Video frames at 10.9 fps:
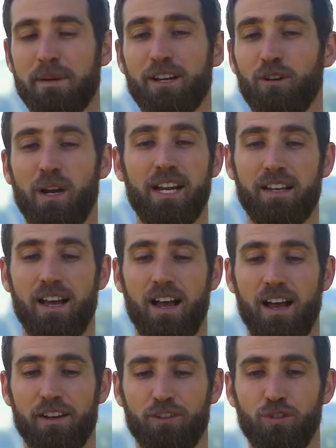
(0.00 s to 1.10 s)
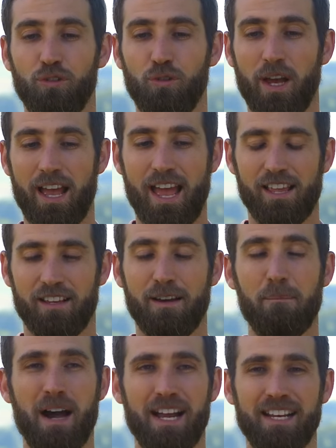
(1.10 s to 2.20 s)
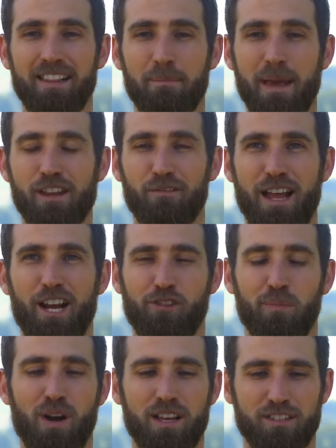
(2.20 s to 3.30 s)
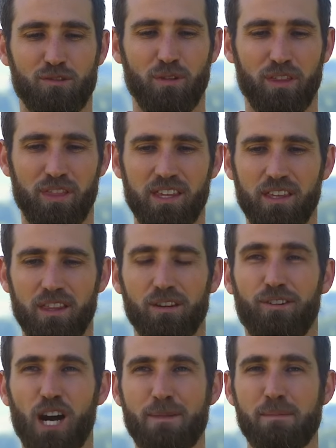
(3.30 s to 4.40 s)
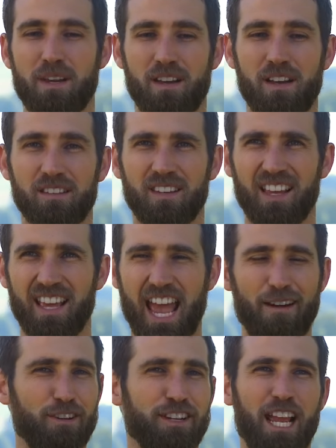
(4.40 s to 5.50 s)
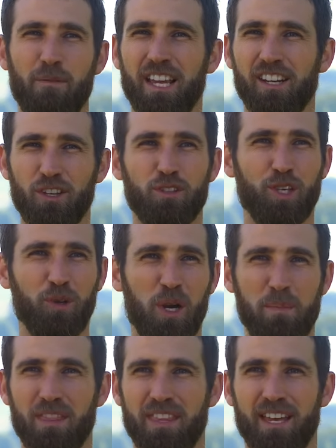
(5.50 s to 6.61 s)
been great uh, to uh, combining the manufacturing process with the, the farming because every day we get to use the equipment